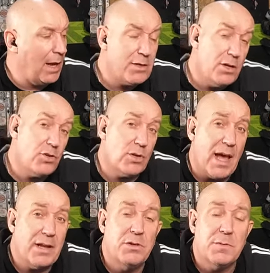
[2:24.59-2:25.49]
And yes, you
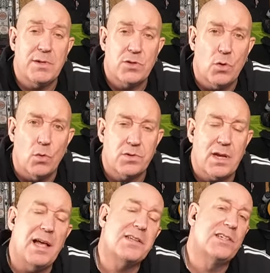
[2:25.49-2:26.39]
can use them indoors
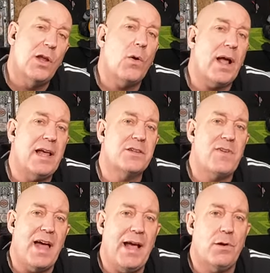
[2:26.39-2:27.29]
as long as
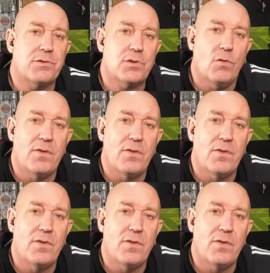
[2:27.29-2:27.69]
the house or